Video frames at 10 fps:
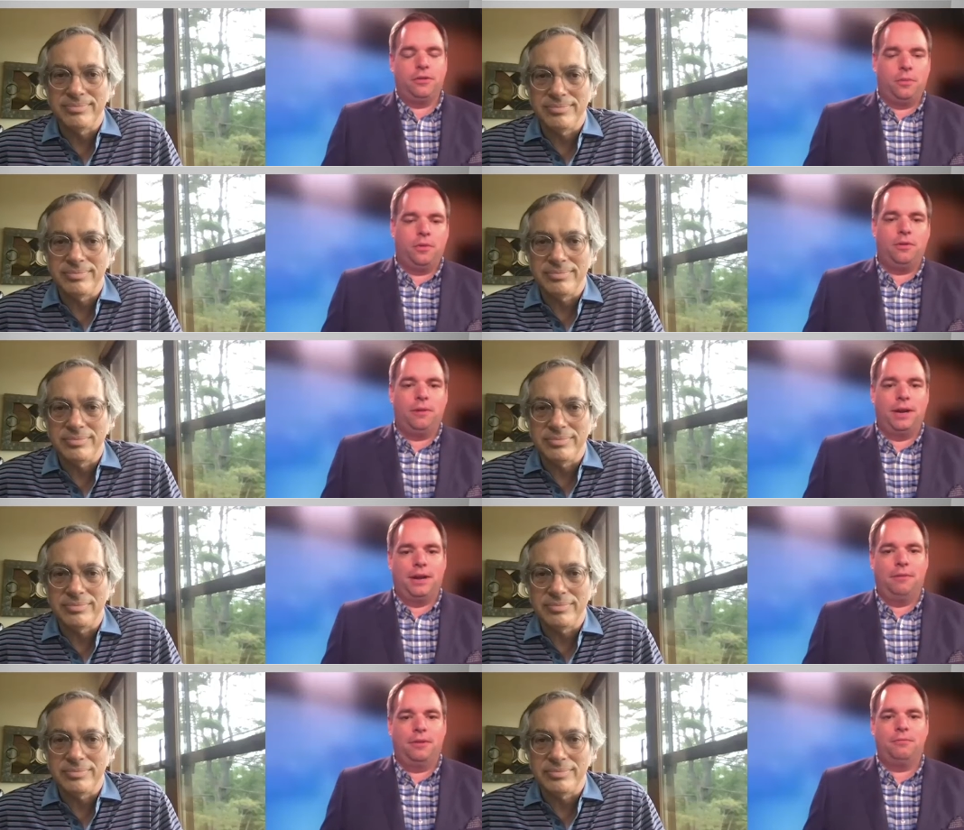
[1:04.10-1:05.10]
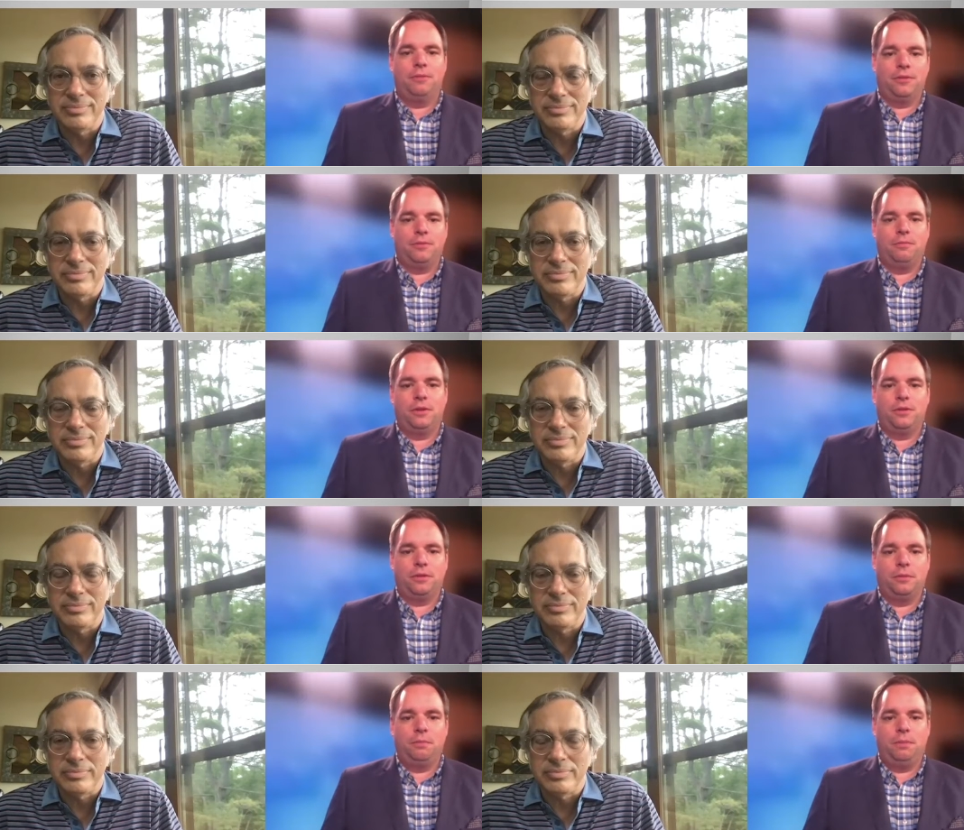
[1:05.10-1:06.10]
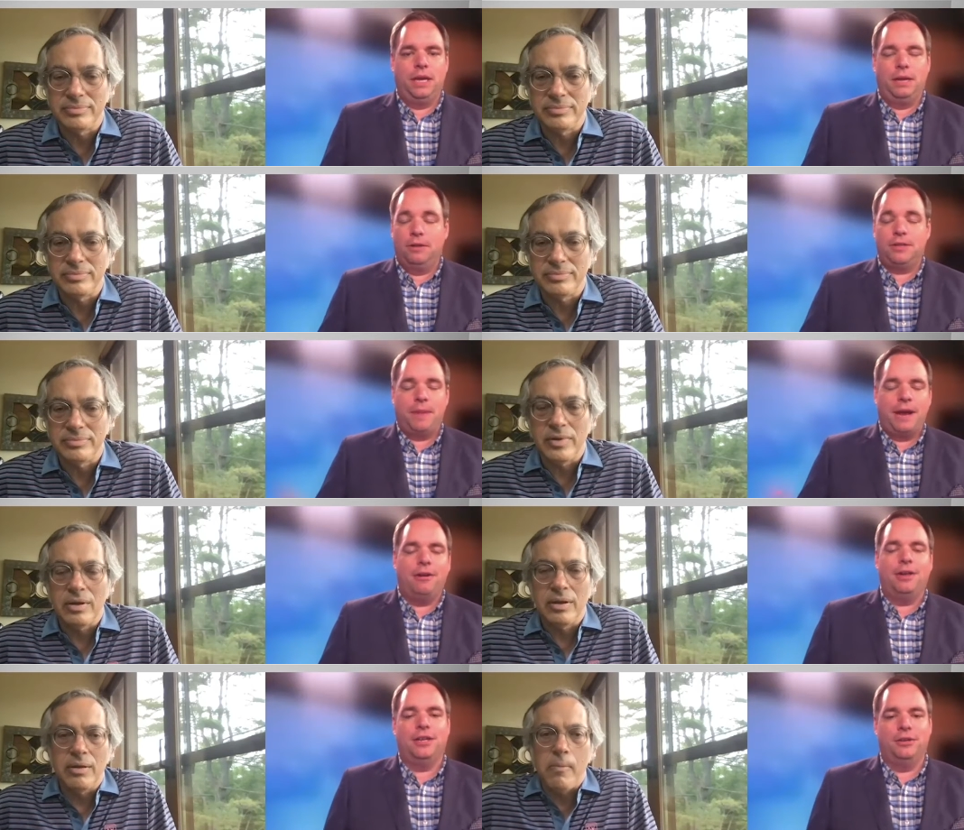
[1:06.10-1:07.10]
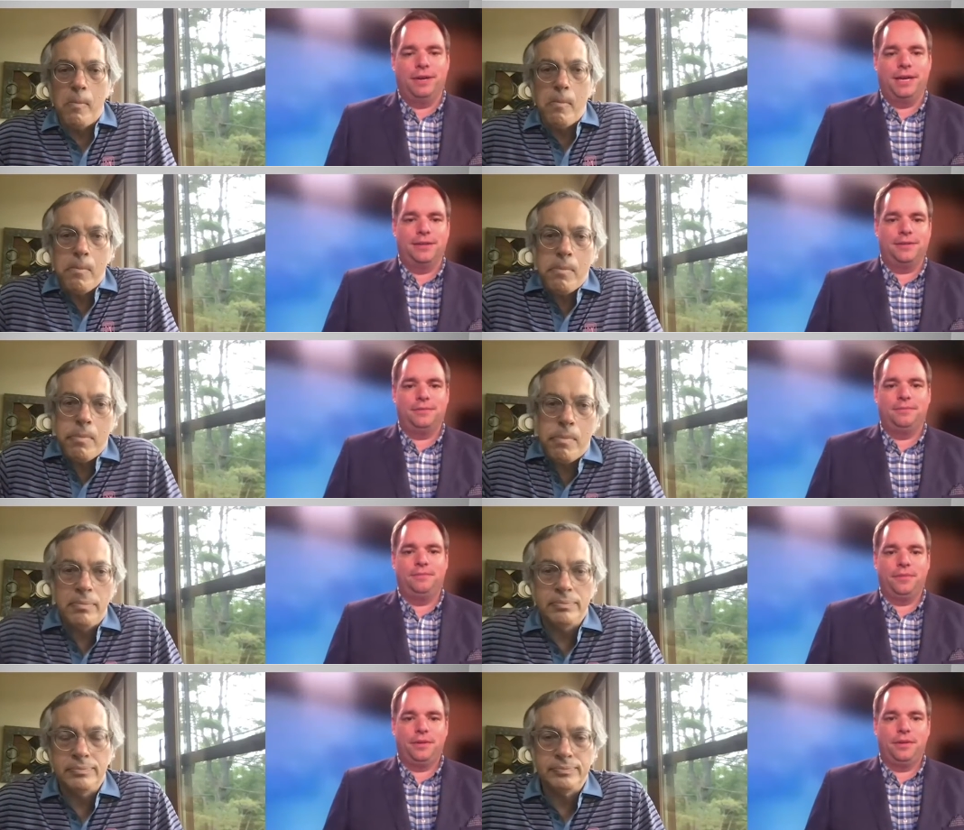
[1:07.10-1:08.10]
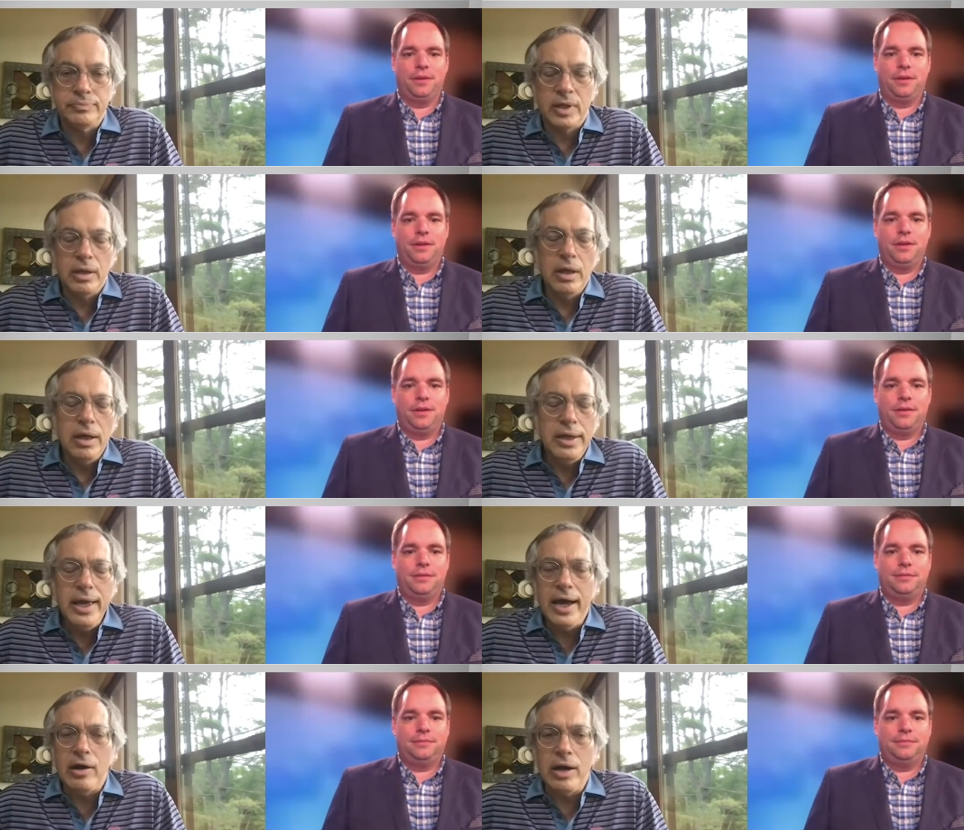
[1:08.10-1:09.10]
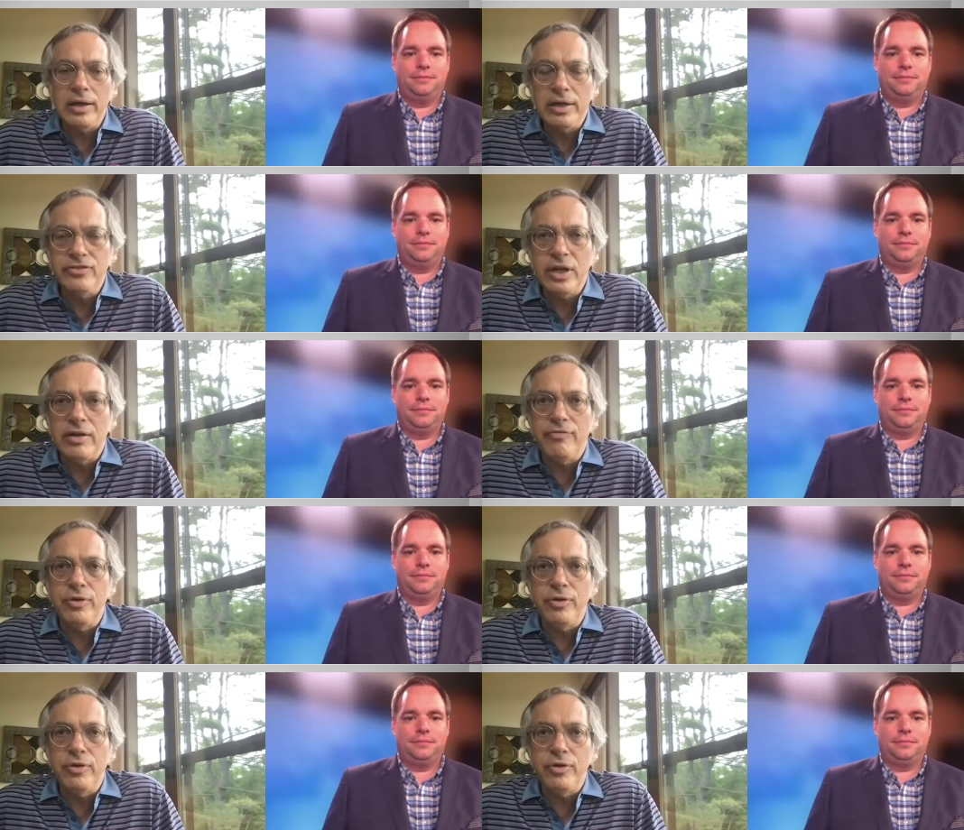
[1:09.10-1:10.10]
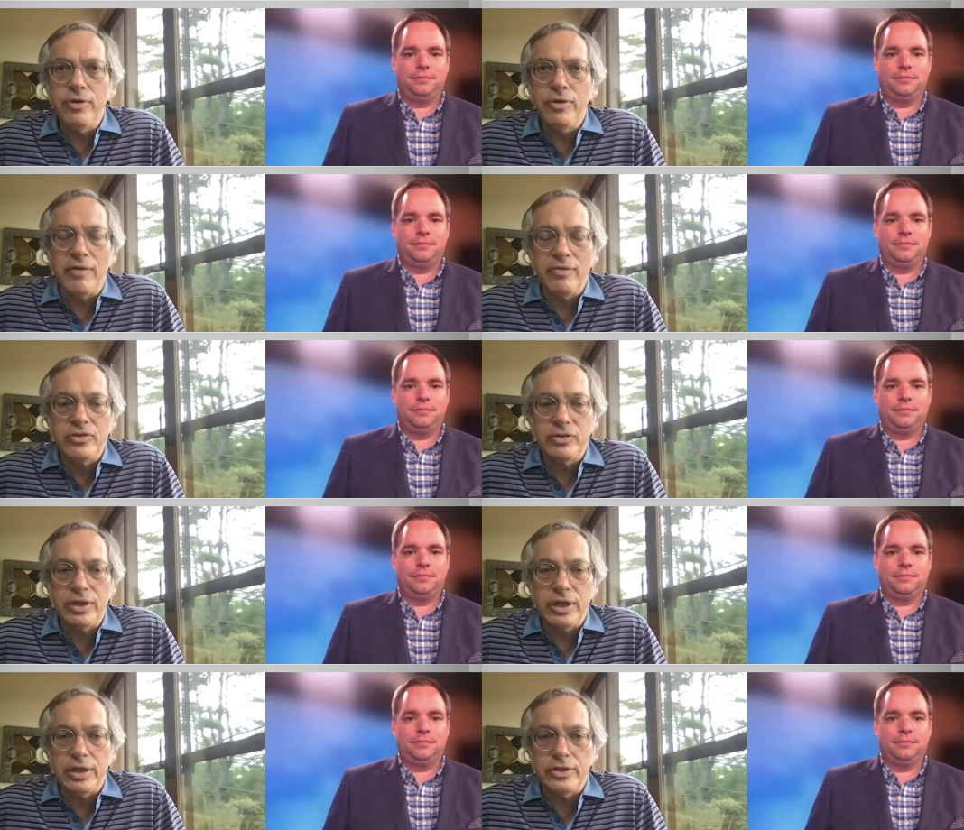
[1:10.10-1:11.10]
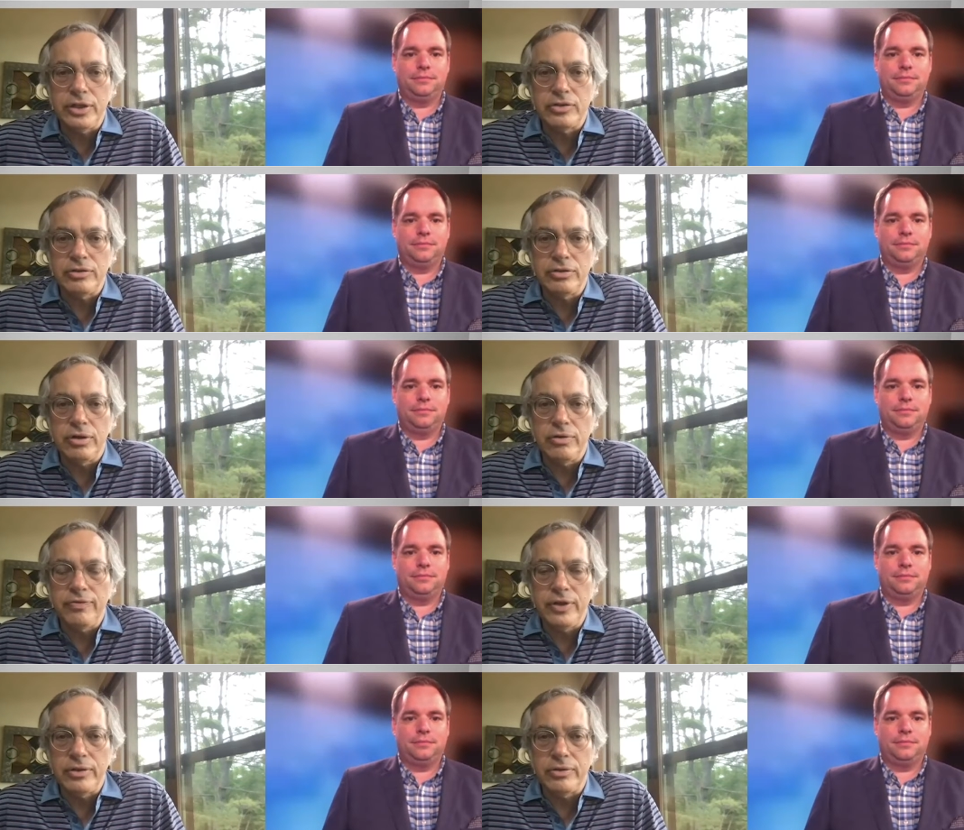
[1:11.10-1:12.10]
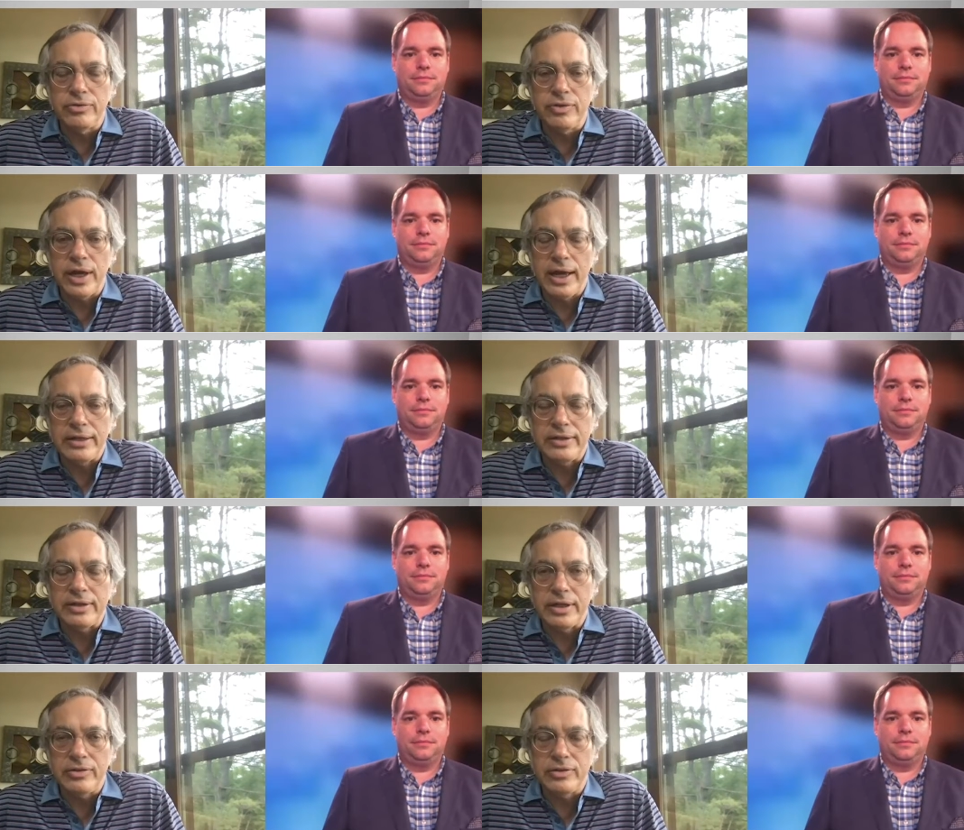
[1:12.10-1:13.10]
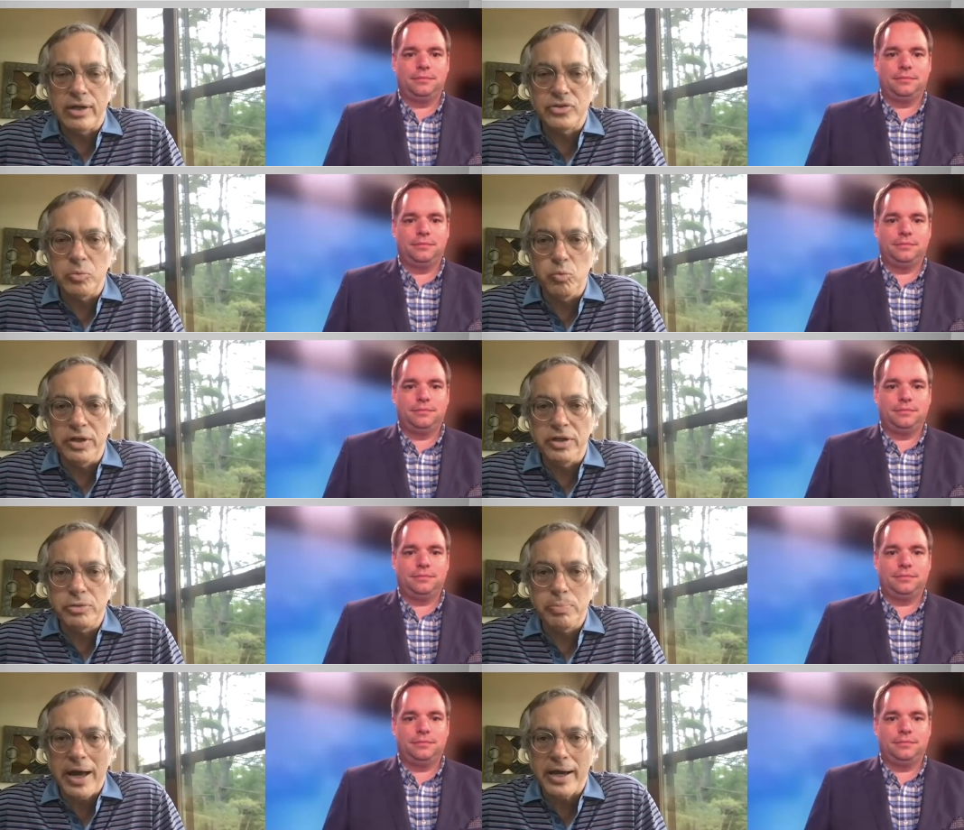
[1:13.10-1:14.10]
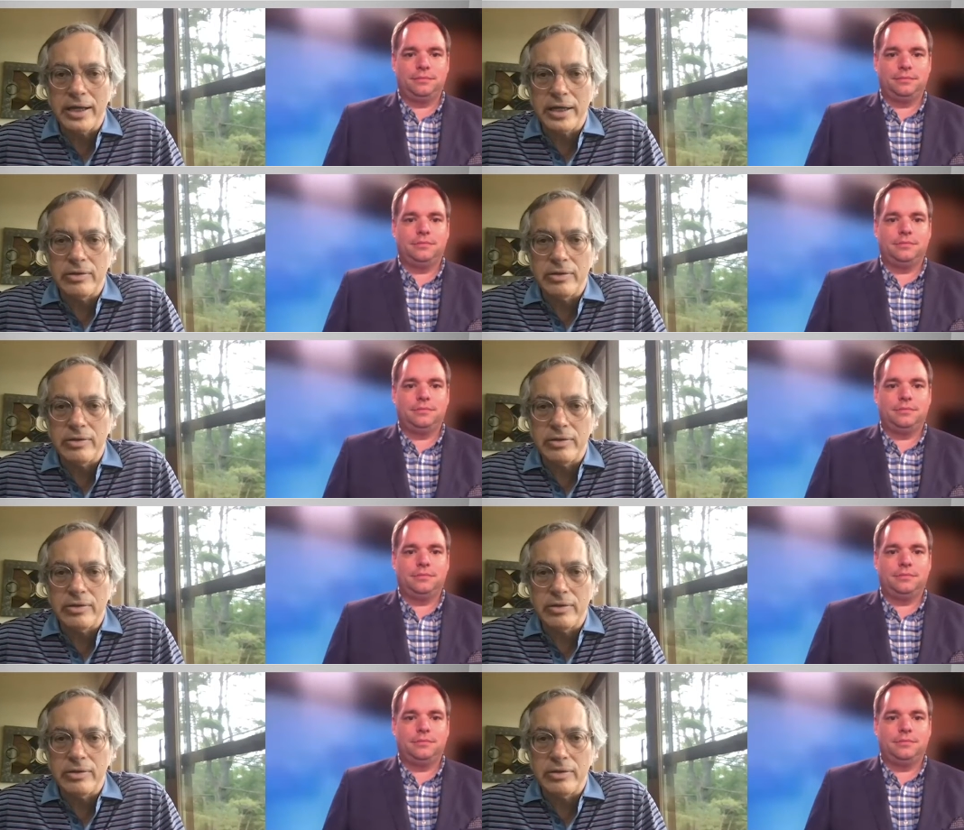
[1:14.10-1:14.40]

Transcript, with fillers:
Speaker 1: the board right now? What's what's what's a, be what's apparent to you? I guess.
Speaker 2: Yeah, I, would say a few things. Obviously, uh, Justin Trudeau feels that uh, he's got some wind in his back uh,